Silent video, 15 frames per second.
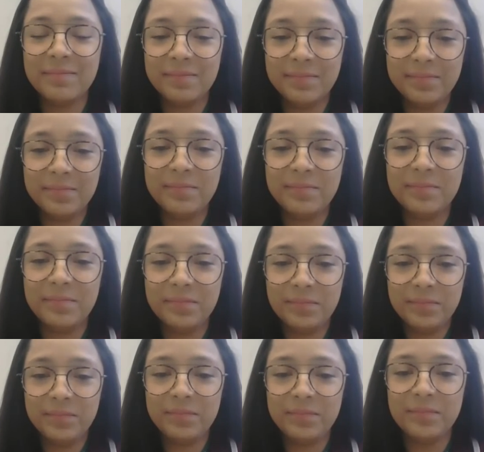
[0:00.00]

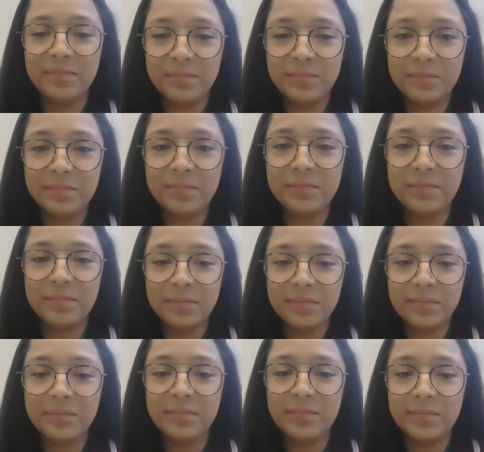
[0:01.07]

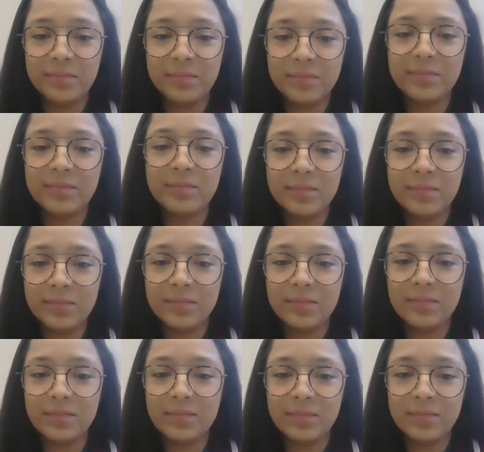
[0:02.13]

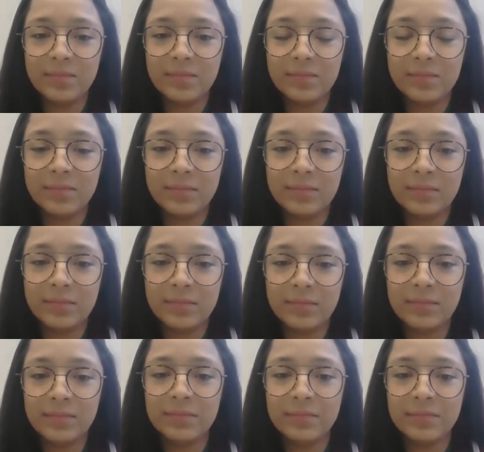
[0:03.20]

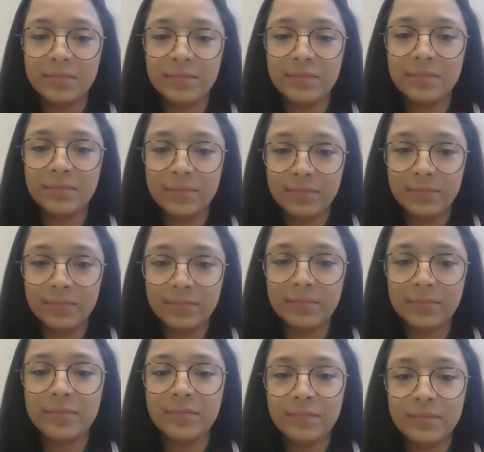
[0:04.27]

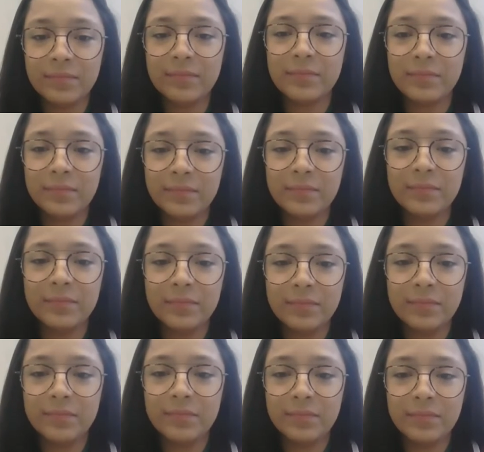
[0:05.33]

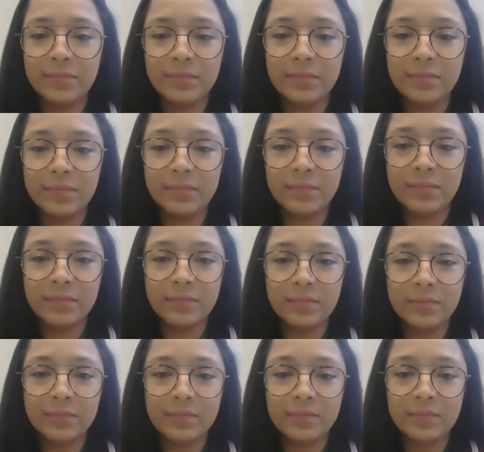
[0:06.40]

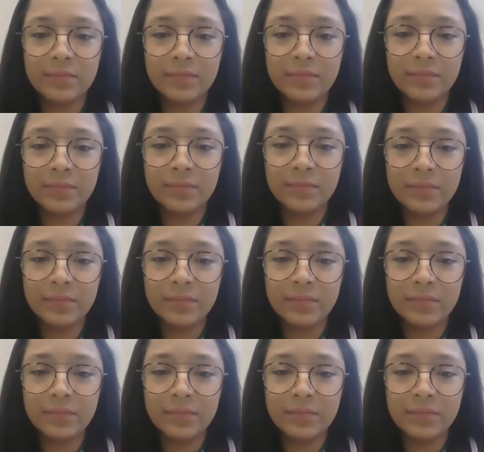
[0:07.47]
This person isn't speaking.